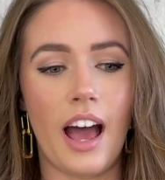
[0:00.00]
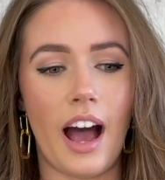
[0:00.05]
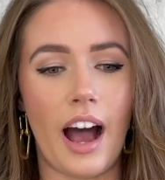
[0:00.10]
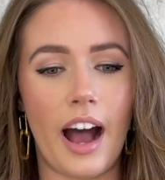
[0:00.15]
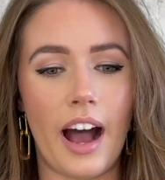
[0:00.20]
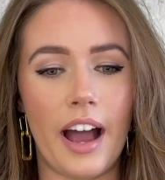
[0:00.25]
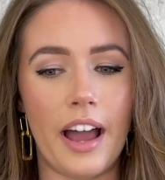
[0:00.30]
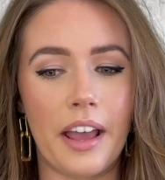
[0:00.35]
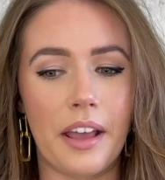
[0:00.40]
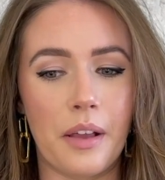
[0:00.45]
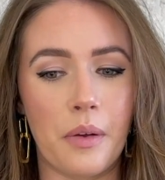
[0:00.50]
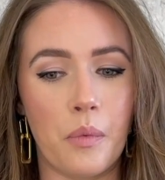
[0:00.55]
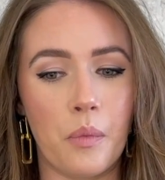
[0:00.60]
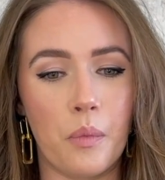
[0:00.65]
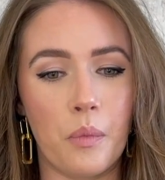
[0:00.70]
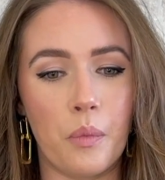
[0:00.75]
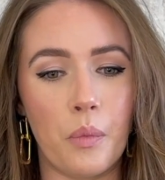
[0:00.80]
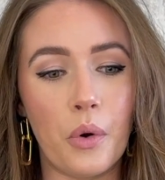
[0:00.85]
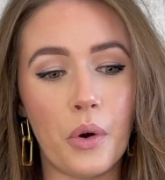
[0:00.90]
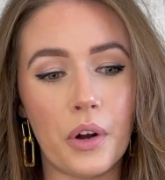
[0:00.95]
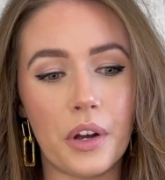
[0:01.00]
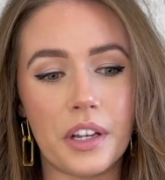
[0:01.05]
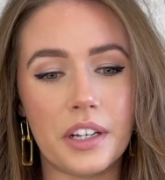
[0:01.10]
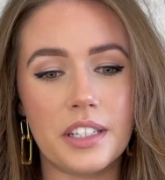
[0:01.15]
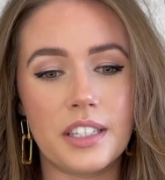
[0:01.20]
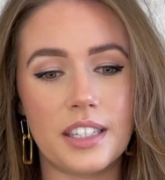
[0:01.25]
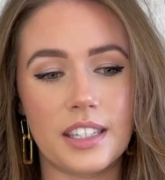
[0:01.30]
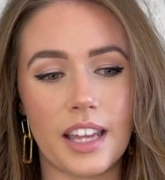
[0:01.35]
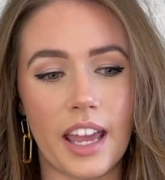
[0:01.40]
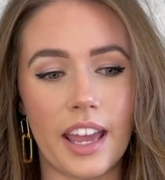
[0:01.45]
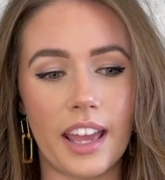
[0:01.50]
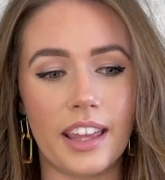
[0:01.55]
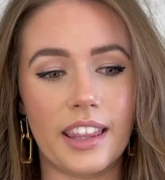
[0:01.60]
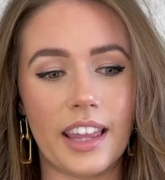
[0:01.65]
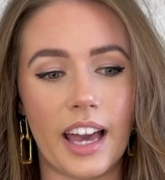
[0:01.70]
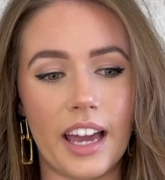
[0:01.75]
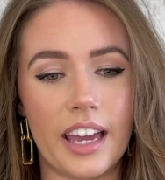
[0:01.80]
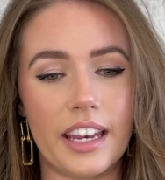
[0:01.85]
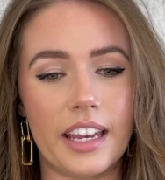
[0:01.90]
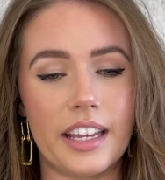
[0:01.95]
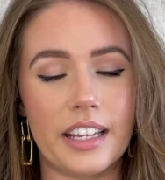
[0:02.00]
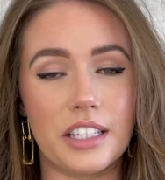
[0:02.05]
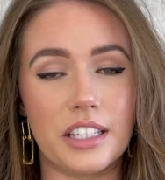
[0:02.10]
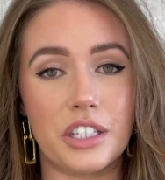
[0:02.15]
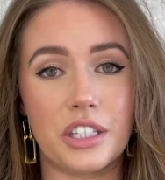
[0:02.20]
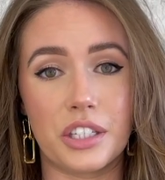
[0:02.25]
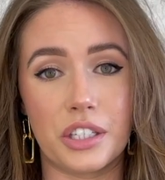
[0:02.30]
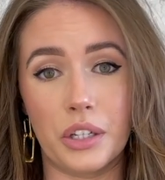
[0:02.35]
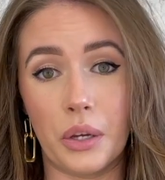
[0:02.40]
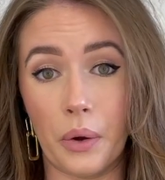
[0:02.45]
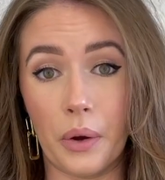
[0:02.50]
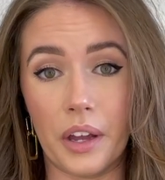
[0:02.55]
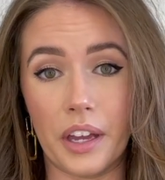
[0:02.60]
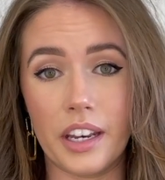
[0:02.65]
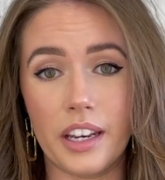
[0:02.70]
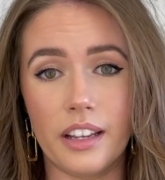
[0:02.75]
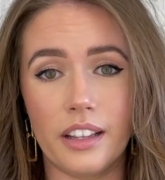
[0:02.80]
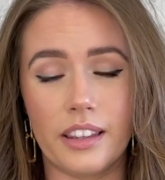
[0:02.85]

I would say that it's good.